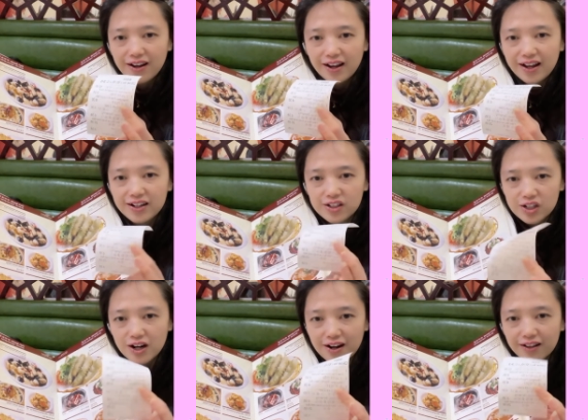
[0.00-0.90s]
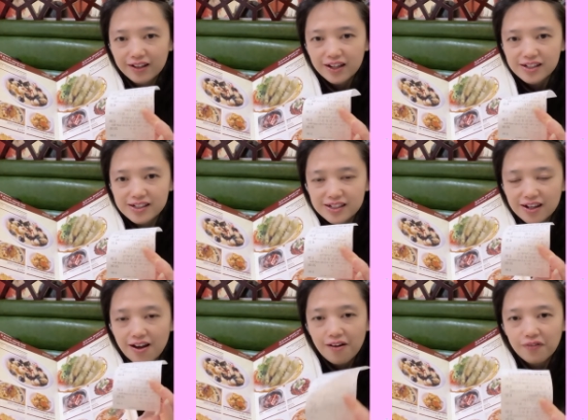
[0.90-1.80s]
an entire list
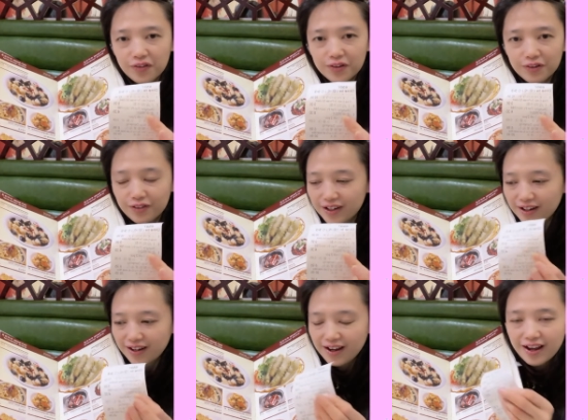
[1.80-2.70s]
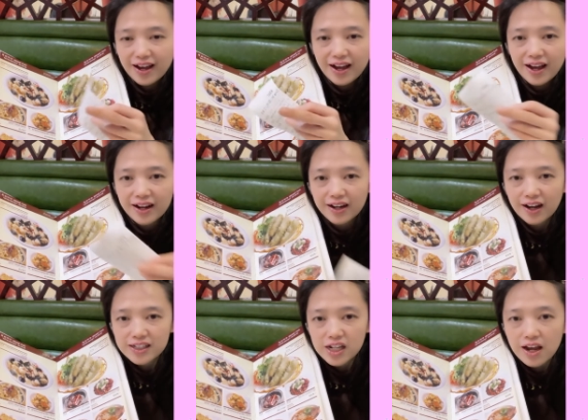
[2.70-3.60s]
of food and a
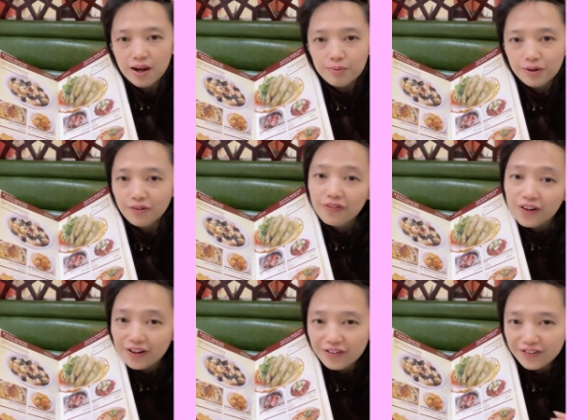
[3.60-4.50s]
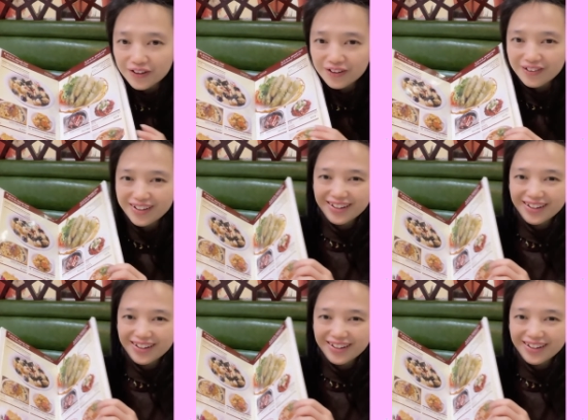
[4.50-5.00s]
table full of food.